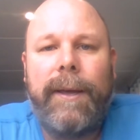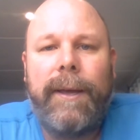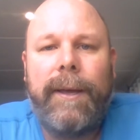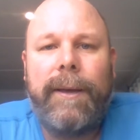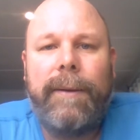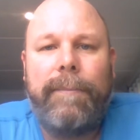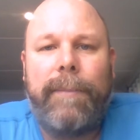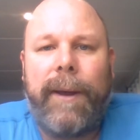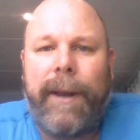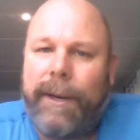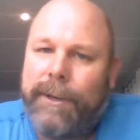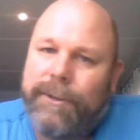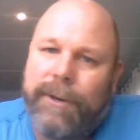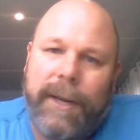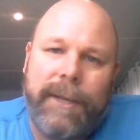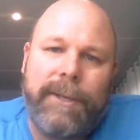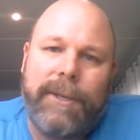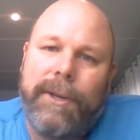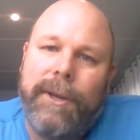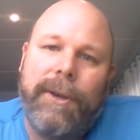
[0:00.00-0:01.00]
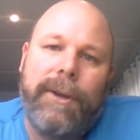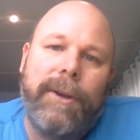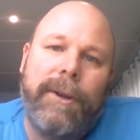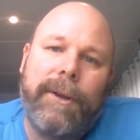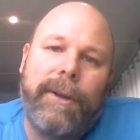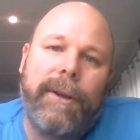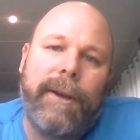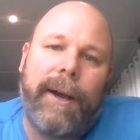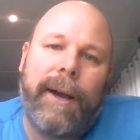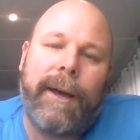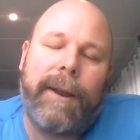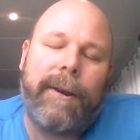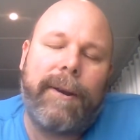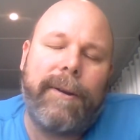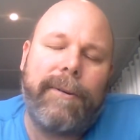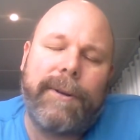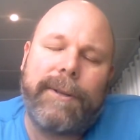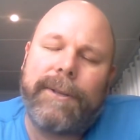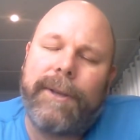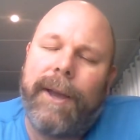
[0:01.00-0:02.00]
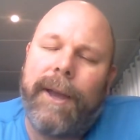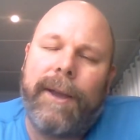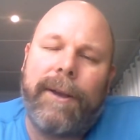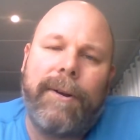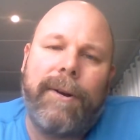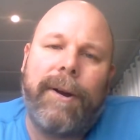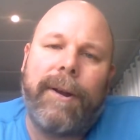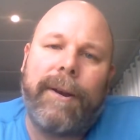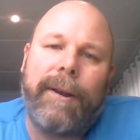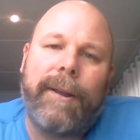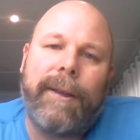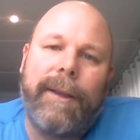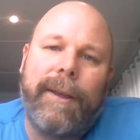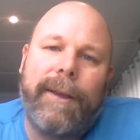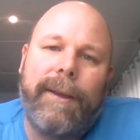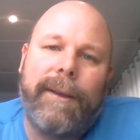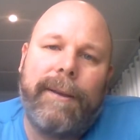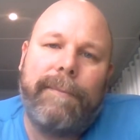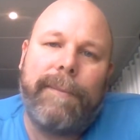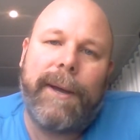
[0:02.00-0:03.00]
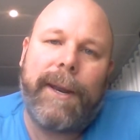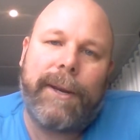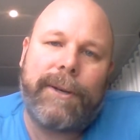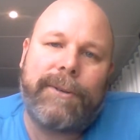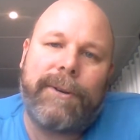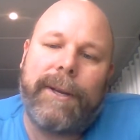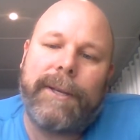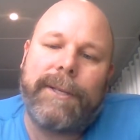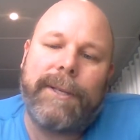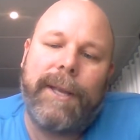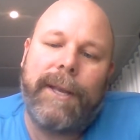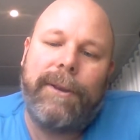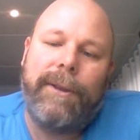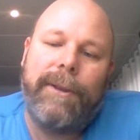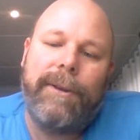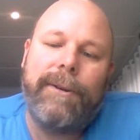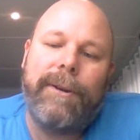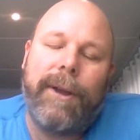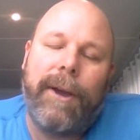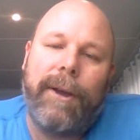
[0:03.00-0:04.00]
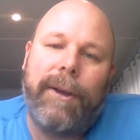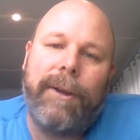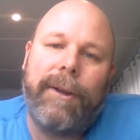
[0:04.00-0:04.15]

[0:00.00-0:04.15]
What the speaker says: But I trust you. I don't know what's going on, but I trust that you know.